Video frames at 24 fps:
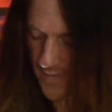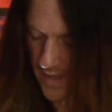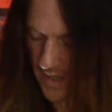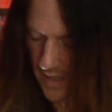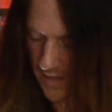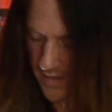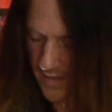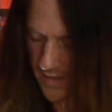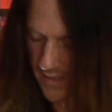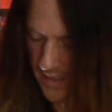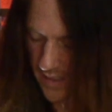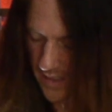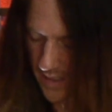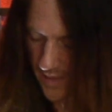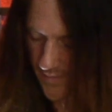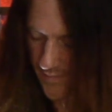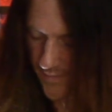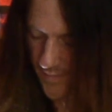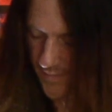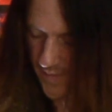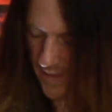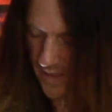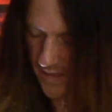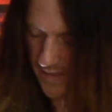that 10
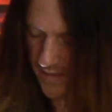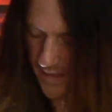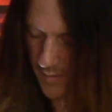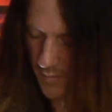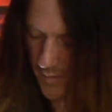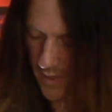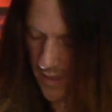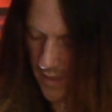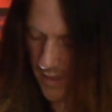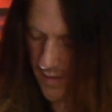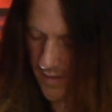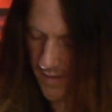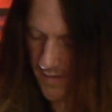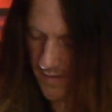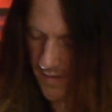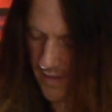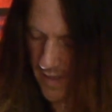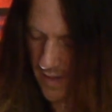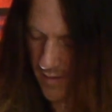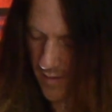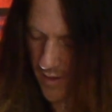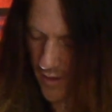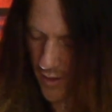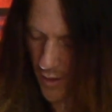facing me, because
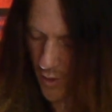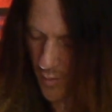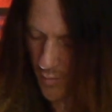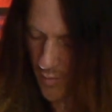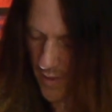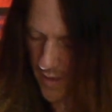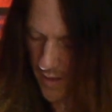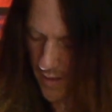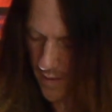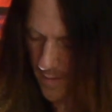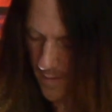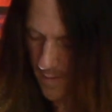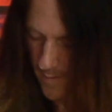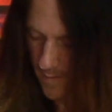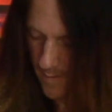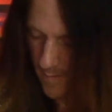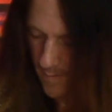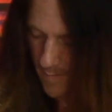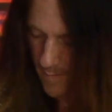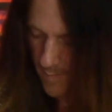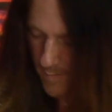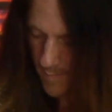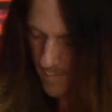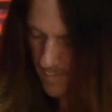now I know my
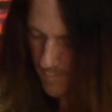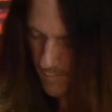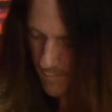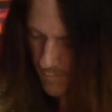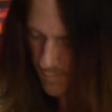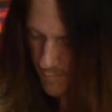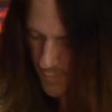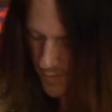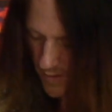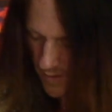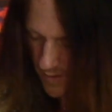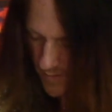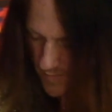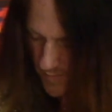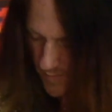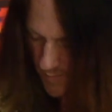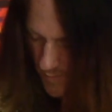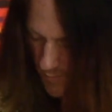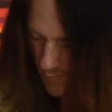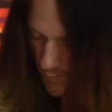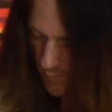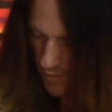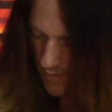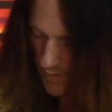pot's
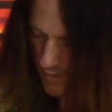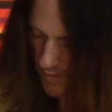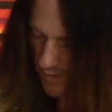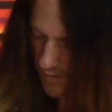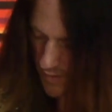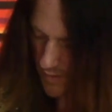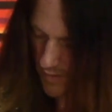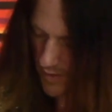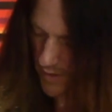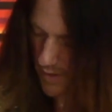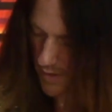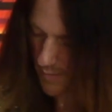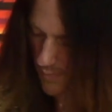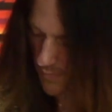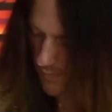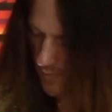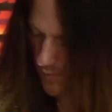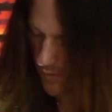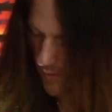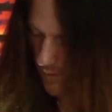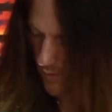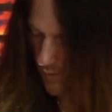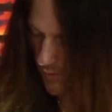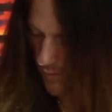all the way turned up.
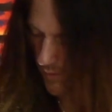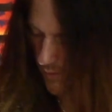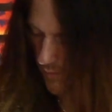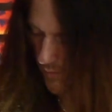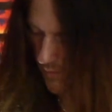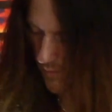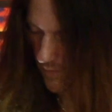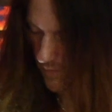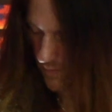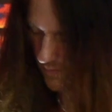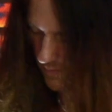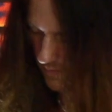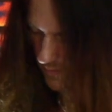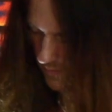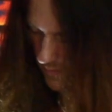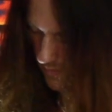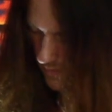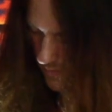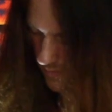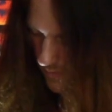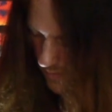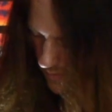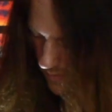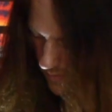Uh-oh.
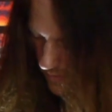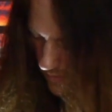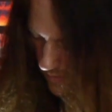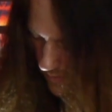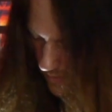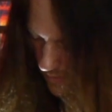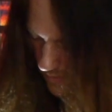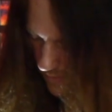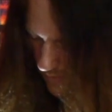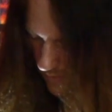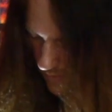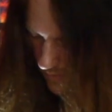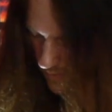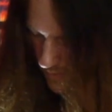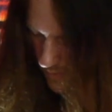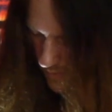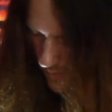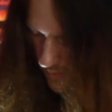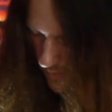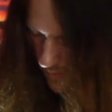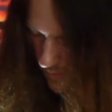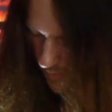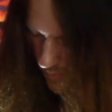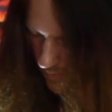
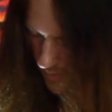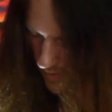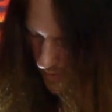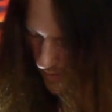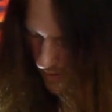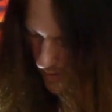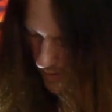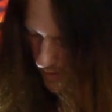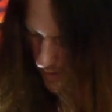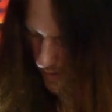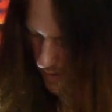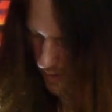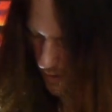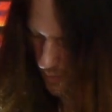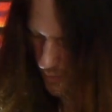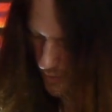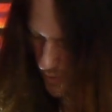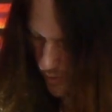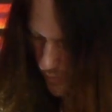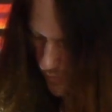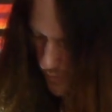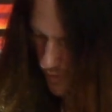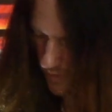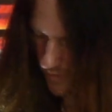You know what's going to happen? Oh,
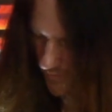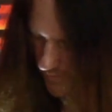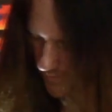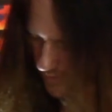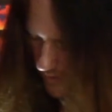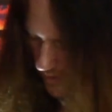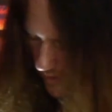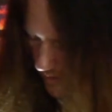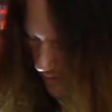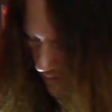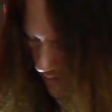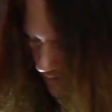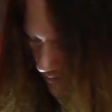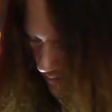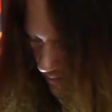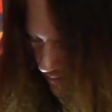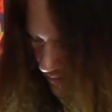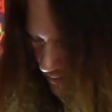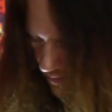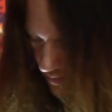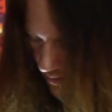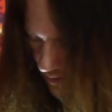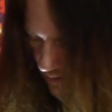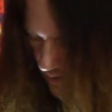no, it's fine.
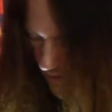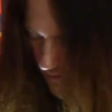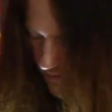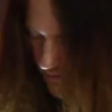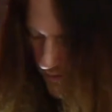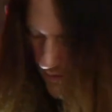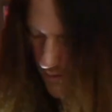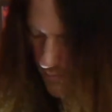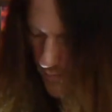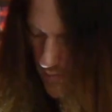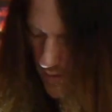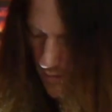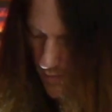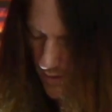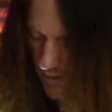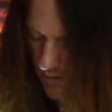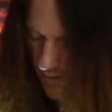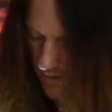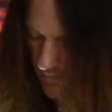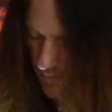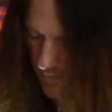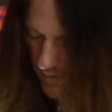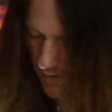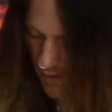I thought maybe
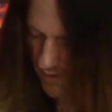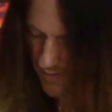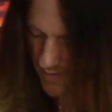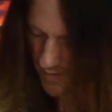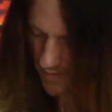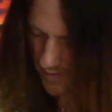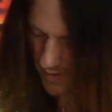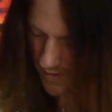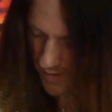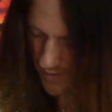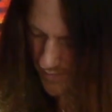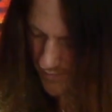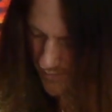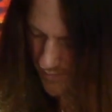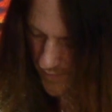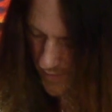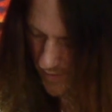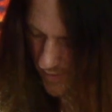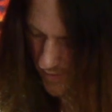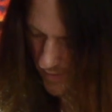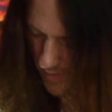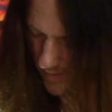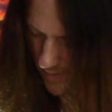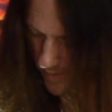these pots aren't going to
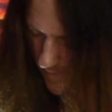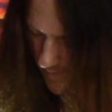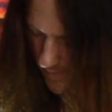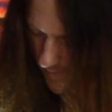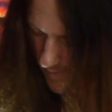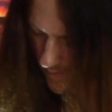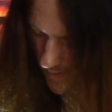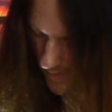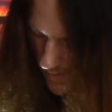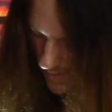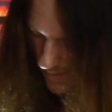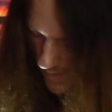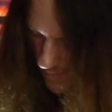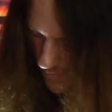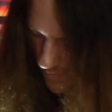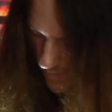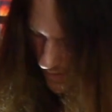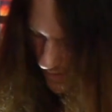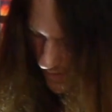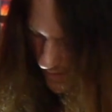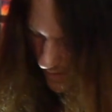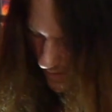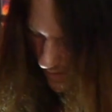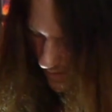fit on here,
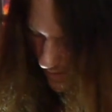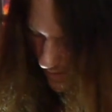but they